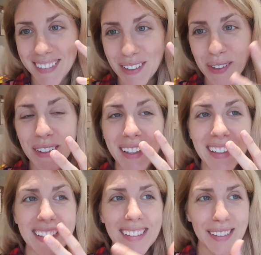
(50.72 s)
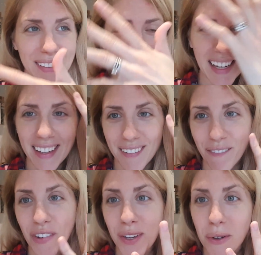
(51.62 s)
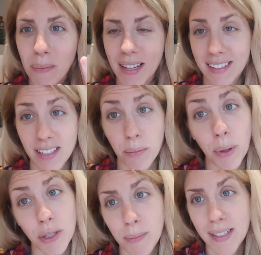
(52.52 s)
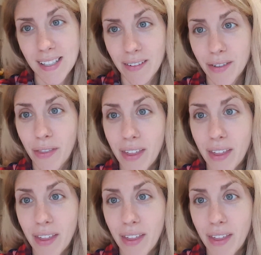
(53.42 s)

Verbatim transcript: trying to just take a few minutes to compose myself.